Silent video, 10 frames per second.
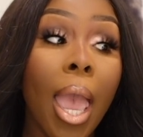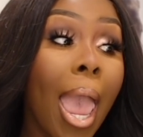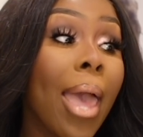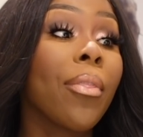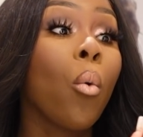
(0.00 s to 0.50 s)

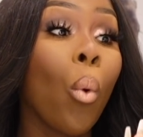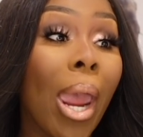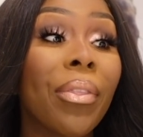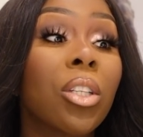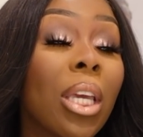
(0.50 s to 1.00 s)
And the
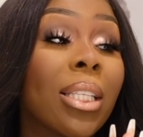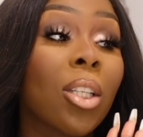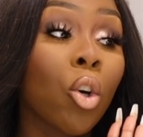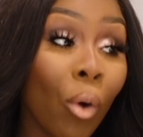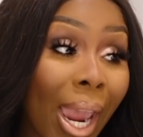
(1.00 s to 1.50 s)
way that it's
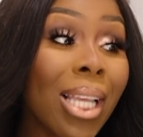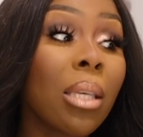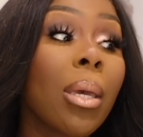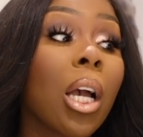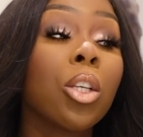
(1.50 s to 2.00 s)

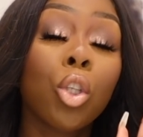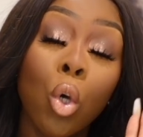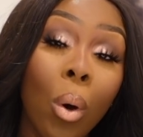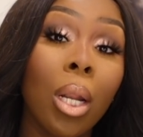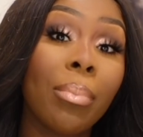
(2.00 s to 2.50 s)
crazy because
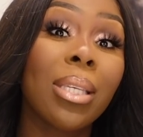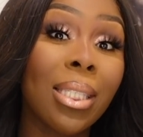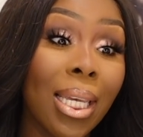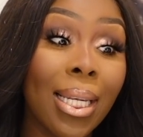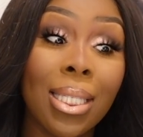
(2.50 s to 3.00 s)
you want to be
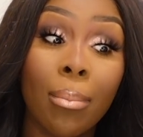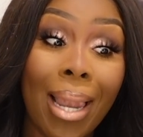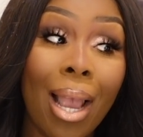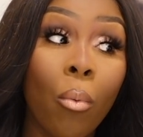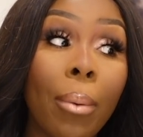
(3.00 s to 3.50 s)
seen as a
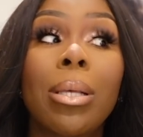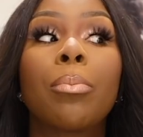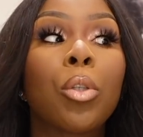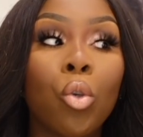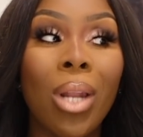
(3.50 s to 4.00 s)
black woman,
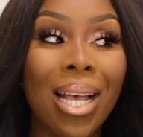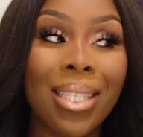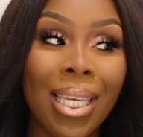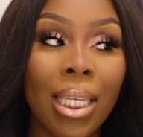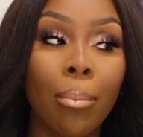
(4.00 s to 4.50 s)
but you're not
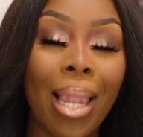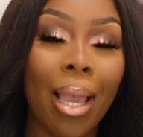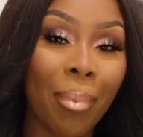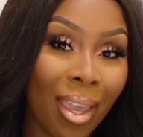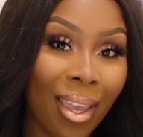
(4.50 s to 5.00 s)
seeing the
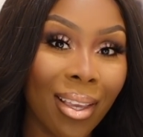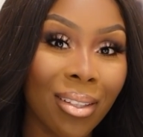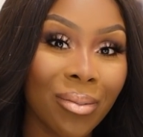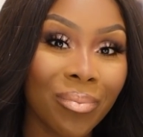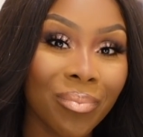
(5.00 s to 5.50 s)
black
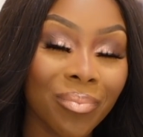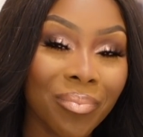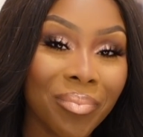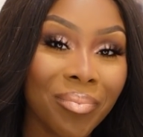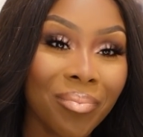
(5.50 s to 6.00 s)
man.
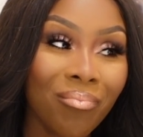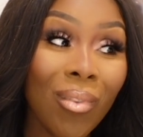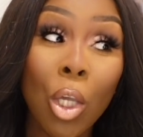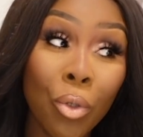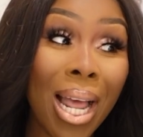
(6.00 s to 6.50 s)

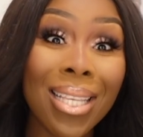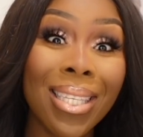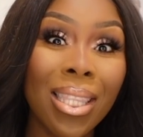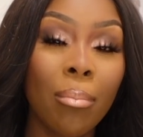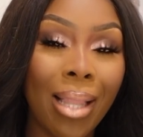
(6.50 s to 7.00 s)
You're not
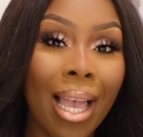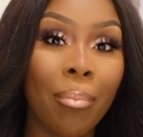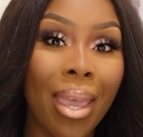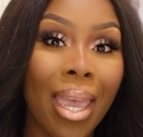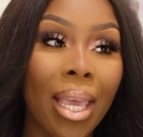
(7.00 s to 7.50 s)
seeing the black
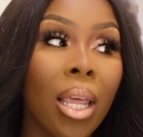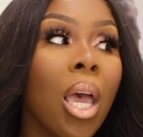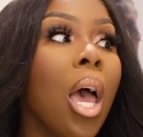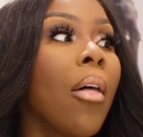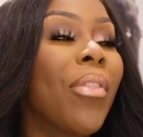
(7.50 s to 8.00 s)
man.
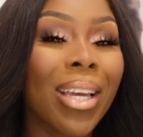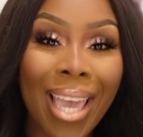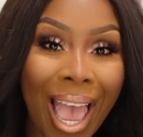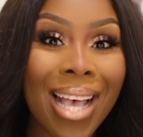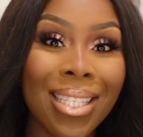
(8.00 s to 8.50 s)
The
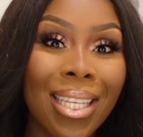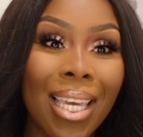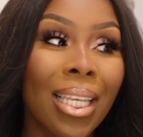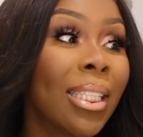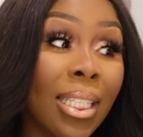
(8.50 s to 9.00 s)

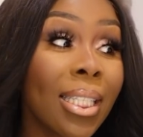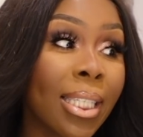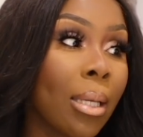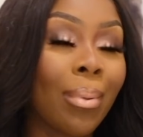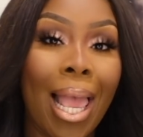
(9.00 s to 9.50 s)
casting didn't
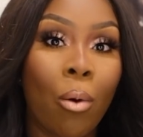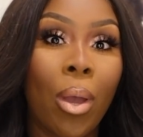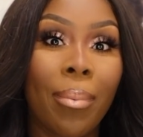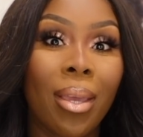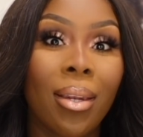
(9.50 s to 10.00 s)
see black
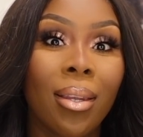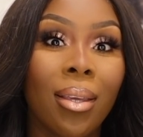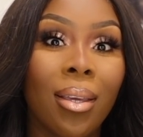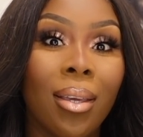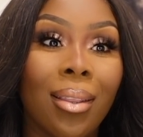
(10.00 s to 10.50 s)
women.
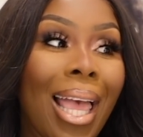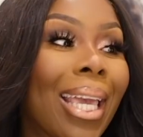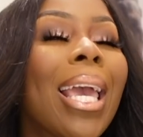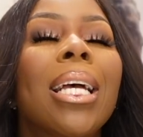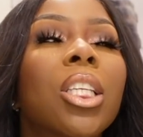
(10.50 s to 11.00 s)
Like,
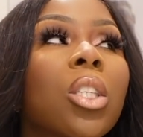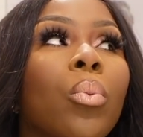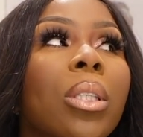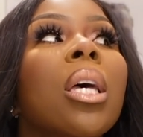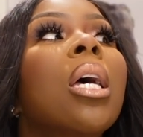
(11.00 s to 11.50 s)
it just
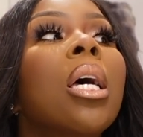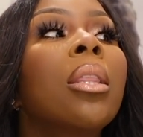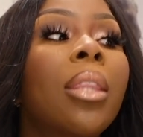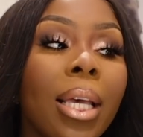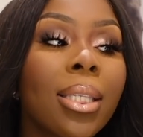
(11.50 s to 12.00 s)
was,
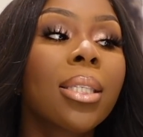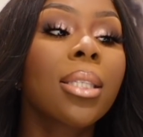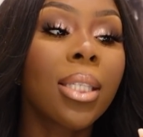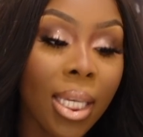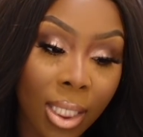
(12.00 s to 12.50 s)
this
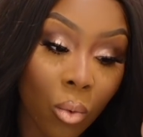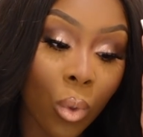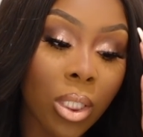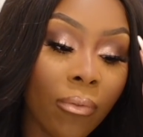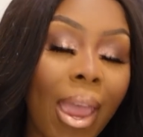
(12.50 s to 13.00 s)
season
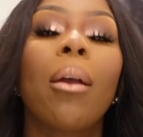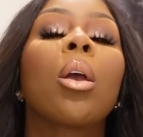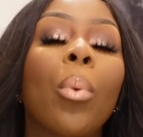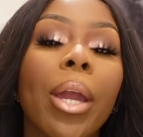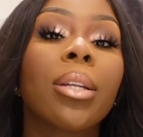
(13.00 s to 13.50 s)
was
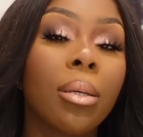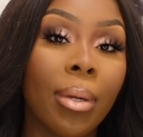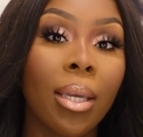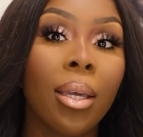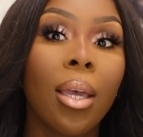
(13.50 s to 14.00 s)
very weird to
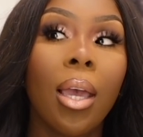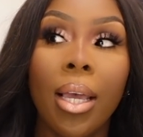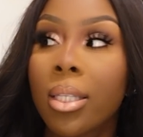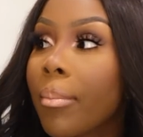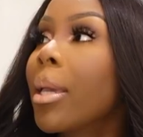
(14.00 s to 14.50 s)
me.
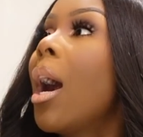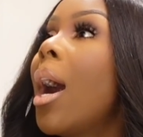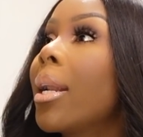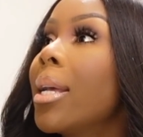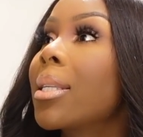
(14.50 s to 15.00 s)
And to be
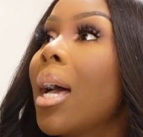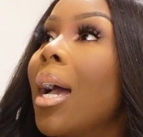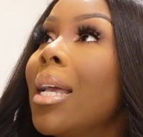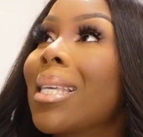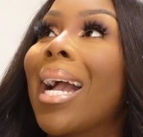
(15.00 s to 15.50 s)
honest,
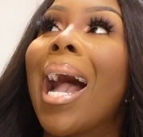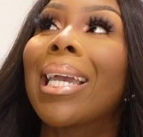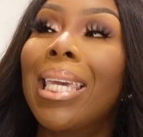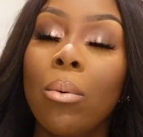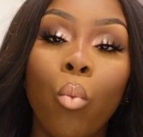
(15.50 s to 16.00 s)
it's like I
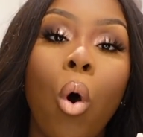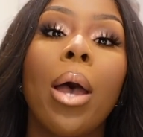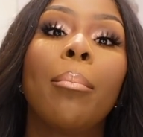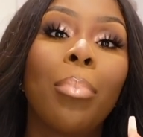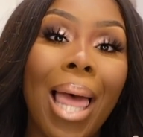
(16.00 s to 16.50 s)
keep
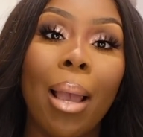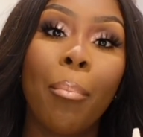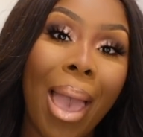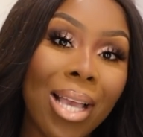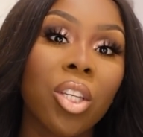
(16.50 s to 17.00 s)
wanting
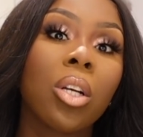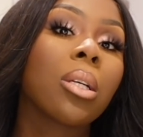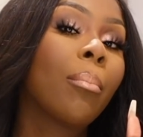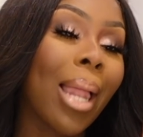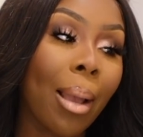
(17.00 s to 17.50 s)
black bachelors
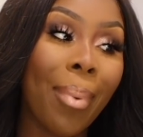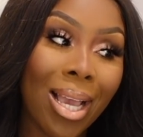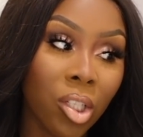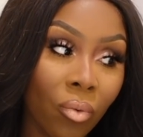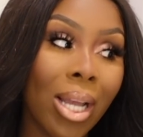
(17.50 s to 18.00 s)
and black
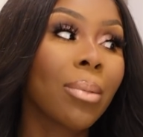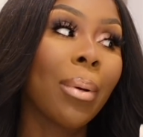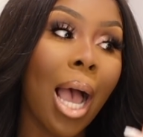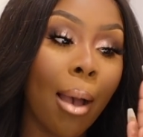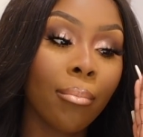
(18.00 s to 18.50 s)
bachelorettes,
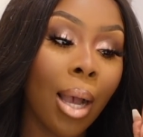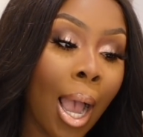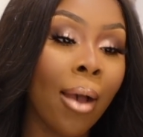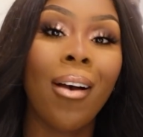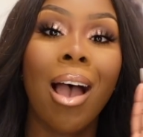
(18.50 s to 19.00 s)
but
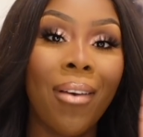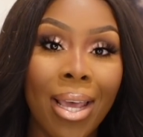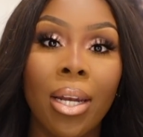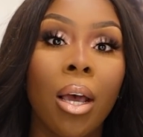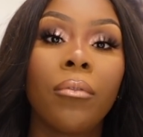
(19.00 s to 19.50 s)
I've
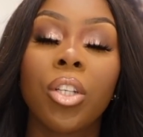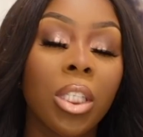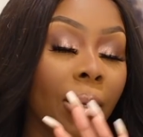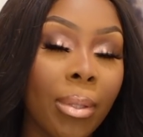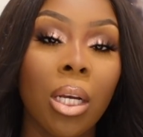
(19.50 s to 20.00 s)
had enough.
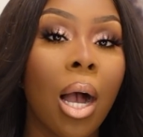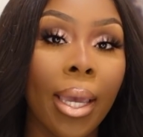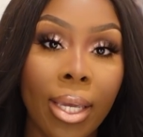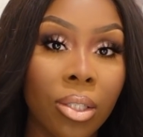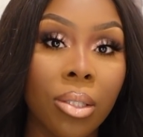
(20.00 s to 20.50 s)
Just give me the
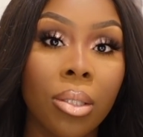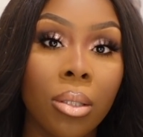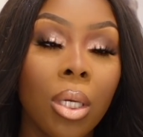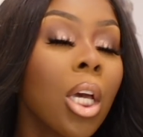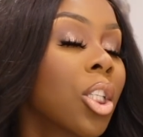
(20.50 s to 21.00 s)

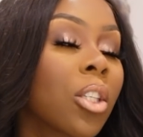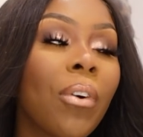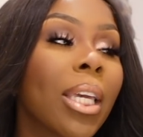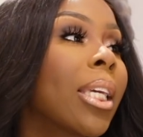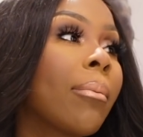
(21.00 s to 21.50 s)
Caucasians. Just
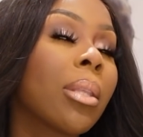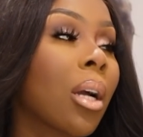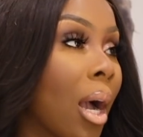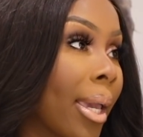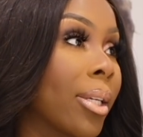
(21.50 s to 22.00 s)
fucking give me the
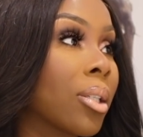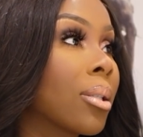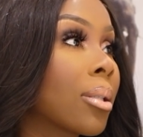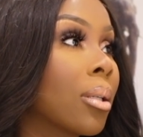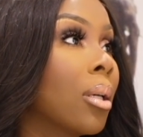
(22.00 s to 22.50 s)

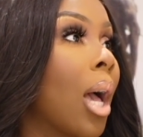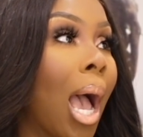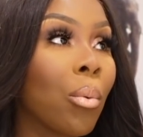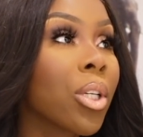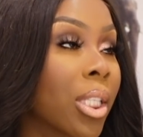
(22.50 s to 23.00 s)
Caucasians.
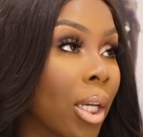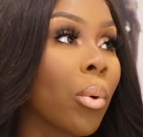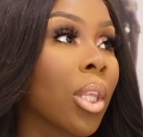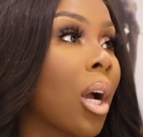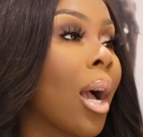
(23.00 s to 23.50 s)
I will stick
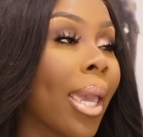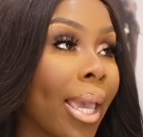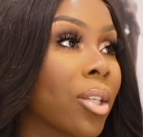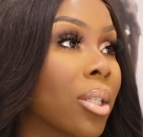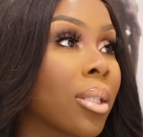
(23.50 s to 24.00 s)
with the
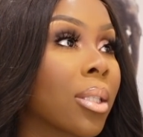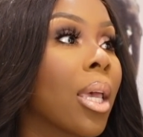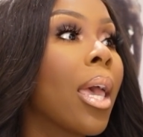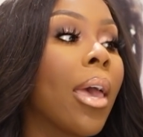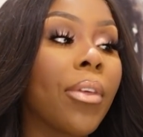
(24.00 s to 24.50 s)
Caucasians
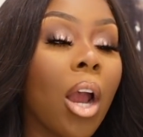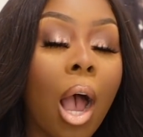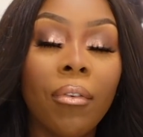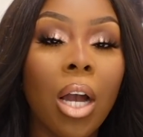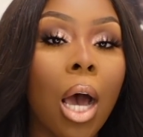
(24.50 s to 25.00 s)
and their
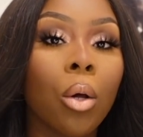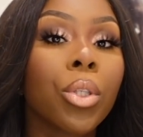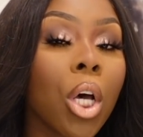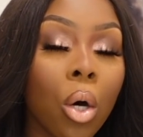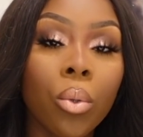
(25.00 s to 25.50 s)
avocado
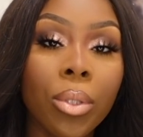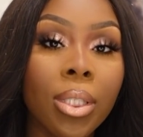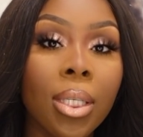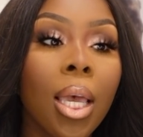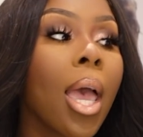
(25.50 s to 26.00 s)
toast